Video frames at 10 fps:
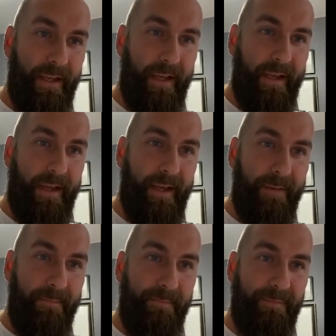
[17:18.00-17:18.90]

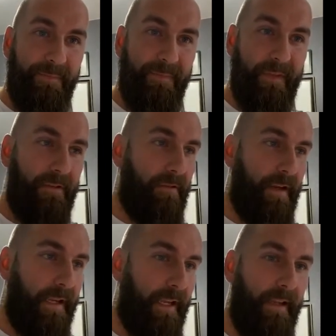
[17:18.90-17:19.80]
Um,
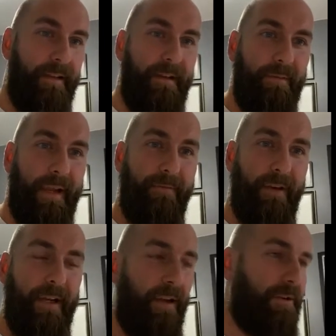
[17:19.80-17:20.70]
crikey, I'm getting
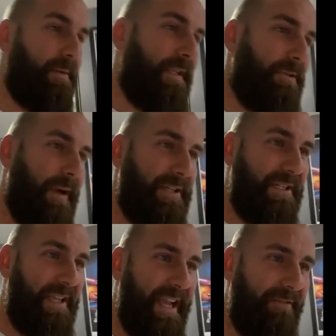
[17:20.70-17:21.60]
really lost with these questions
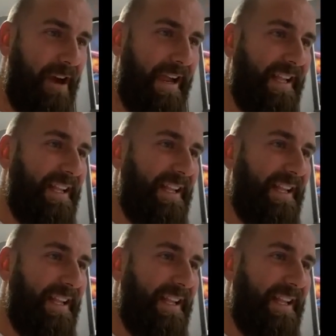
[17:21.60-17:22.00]
here. Right.